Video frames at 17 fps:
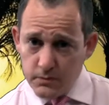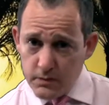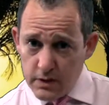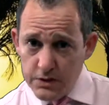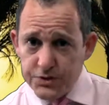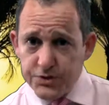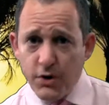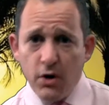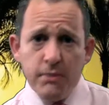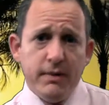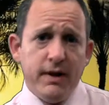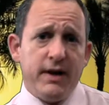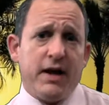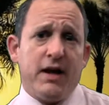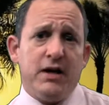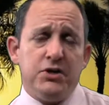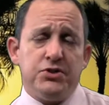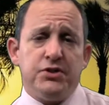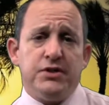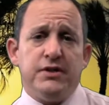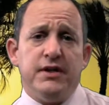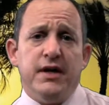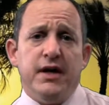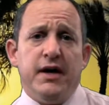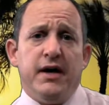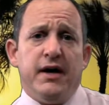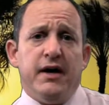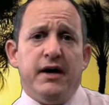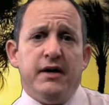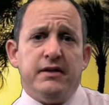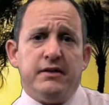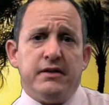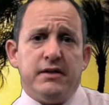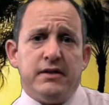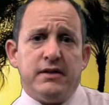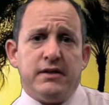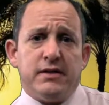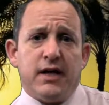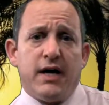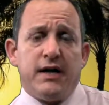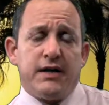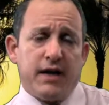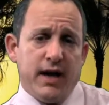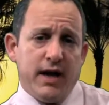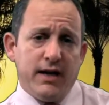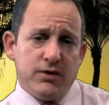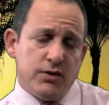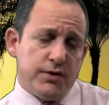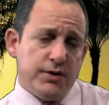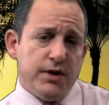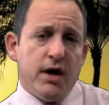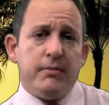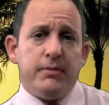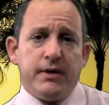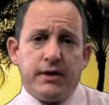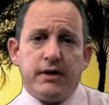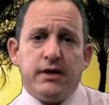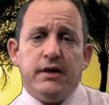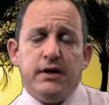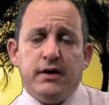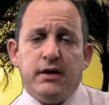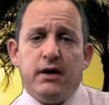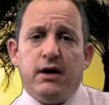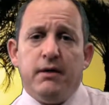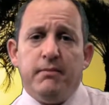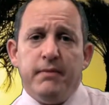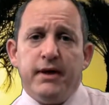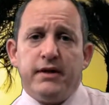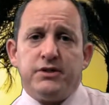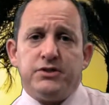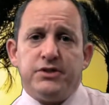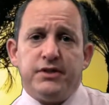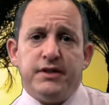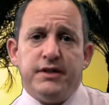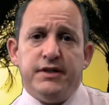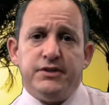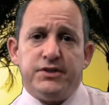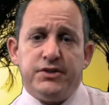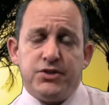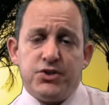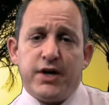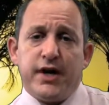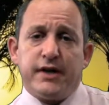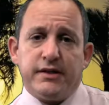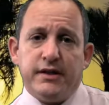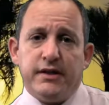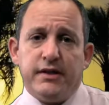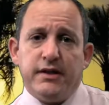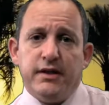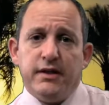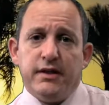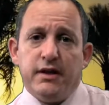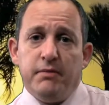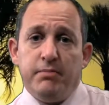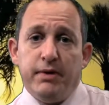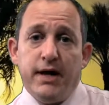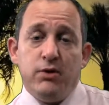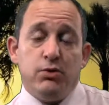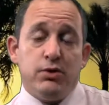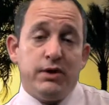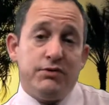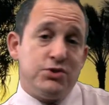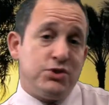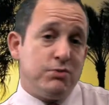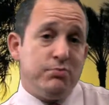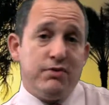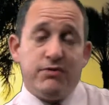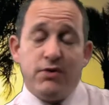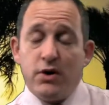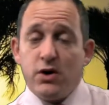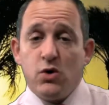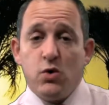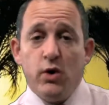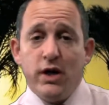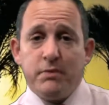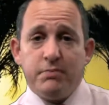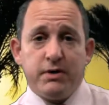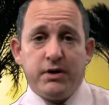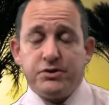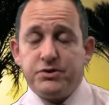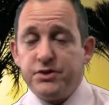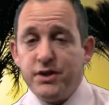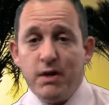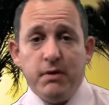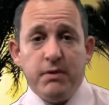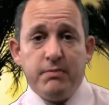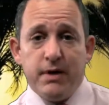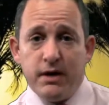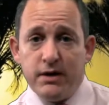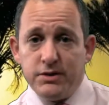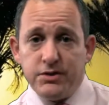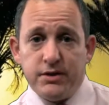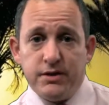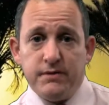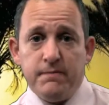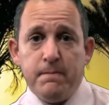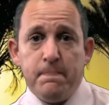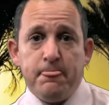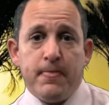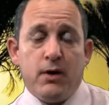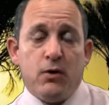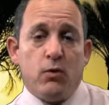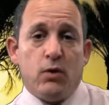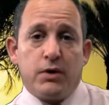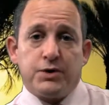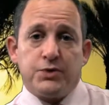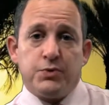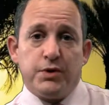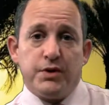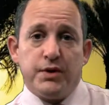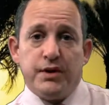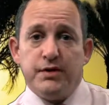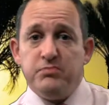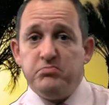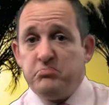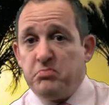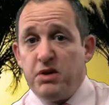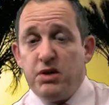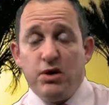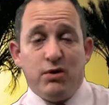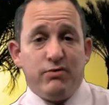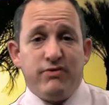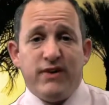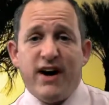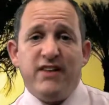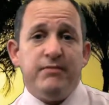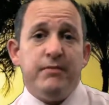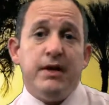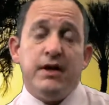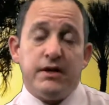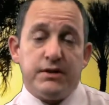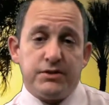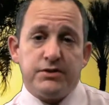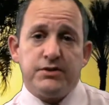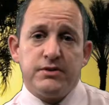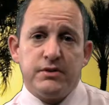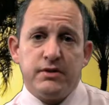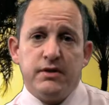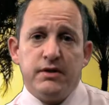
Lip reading: steroid medication and the lidocaine, or the numbing medicine, is injected. And pain relief should be very quick because the numbing medicine works within 5 minutes.